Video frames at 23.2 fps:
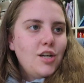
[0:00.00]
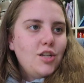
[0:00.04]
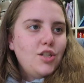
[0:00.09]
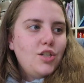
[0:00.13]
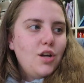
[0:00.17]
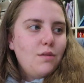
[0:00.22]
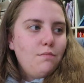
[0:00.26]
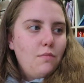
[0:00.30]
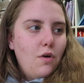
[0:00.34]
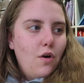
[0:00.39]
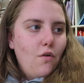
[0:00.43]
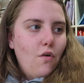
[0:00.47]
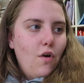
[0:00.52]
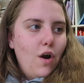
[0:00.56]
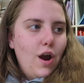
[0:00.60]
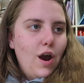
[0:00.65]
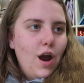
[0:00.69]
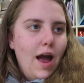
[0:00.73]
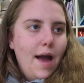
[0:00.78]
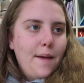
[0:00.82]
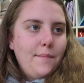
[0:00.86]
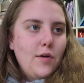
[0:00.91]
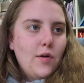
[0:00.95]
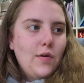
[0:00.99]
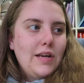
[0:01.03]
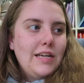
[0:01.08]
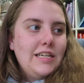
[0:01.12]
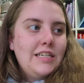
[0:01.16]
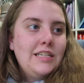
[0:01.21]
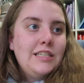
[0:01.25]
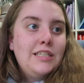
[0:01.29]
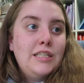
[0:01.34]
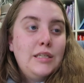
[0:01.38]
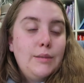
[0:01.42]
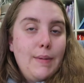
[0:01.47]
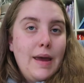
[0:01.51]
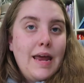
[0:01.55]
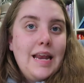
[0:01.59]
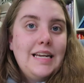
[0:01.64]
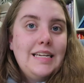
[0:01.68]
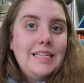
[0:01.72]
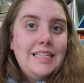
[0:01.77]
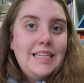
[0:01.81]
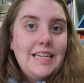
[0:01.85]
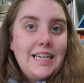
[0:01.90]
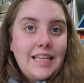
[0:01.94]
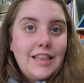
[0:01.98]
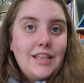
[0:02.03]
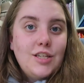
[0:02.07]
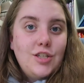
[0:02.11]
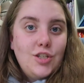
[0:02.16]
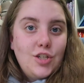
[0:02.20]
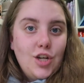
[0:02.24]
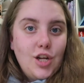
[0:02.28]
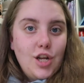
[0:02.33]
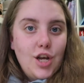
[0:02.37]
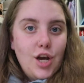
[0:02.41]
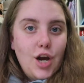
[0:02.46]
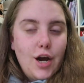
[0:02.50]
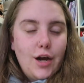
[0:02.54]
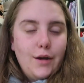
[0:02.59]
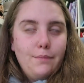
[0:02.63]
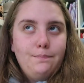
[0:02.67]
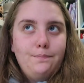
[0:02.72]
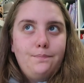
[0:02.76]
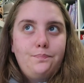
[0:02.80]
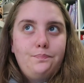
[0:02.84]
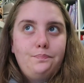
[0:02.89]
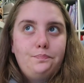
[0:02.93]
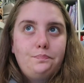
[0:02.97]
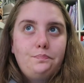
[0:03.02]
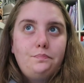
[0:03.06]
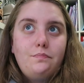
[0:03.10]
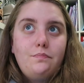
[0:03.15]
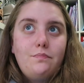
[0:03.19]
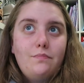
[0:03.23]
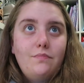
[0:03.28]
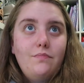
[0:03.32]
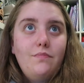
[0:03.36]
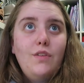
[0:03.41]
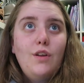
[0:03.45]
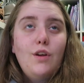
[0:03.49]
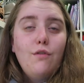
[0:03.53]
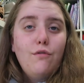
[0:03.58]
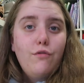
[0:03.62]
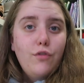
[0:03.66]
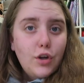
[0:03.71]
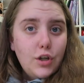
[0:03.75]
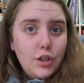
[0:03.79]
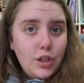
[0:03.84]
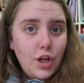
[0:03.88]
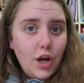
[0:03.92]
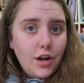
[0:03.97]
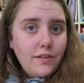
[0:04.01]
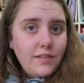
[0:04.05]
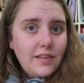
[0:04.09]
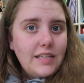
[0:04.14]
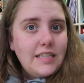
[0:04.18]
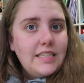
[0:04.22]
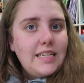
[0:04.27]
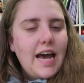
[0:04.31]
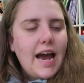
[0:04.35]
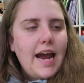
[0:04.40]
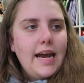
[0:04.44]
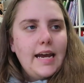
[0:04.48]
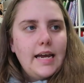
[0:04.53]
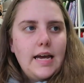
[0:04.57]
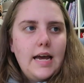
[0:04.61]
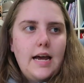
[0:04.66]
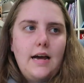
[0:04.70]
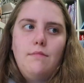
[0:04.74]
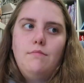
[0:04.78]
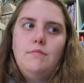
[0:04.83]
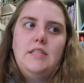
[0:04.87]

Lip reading: Tomorrow I'm going to spend in the studio for a lot of the day.